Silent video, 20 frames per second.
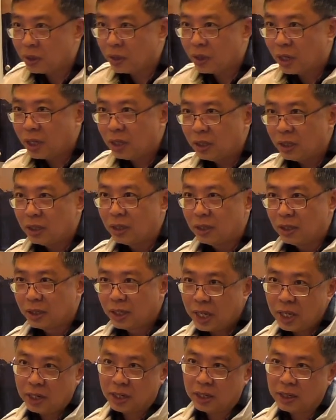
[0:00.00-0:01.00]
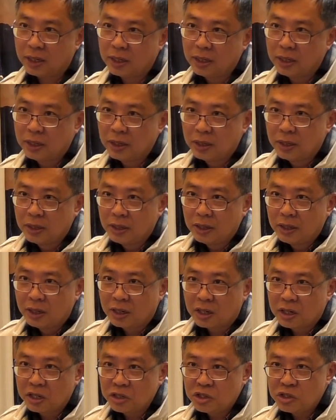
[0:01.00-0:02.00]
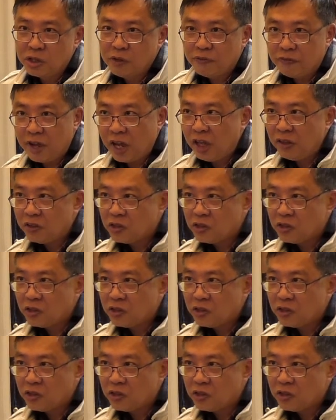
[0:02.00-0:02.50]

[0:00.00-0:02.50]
right? Again, the Christian faith